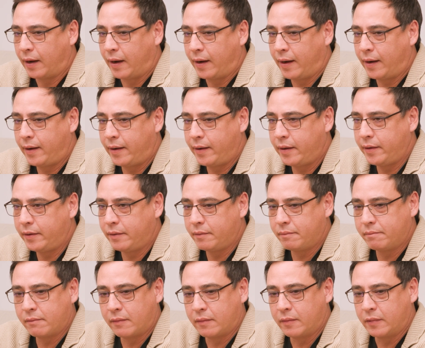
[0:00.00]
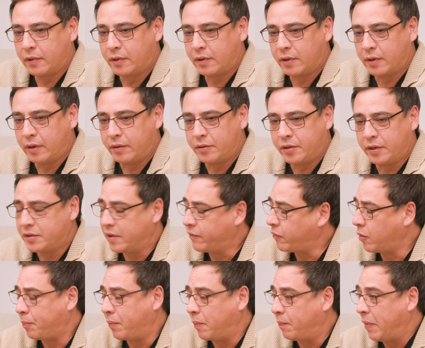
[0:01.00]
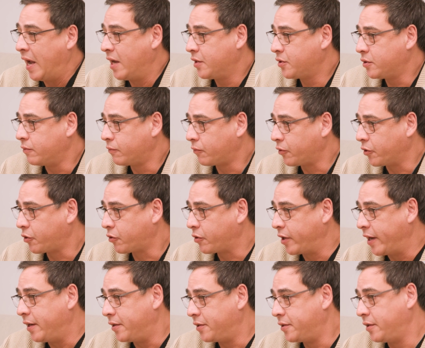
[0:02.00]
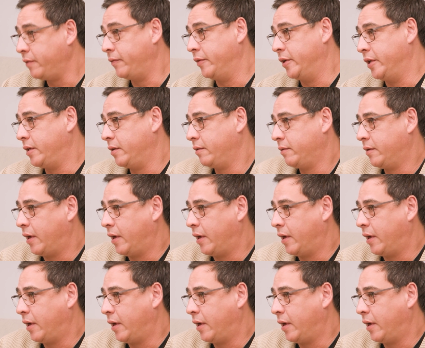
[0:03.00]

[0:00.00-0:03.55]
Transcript: I just have a passion for creativity.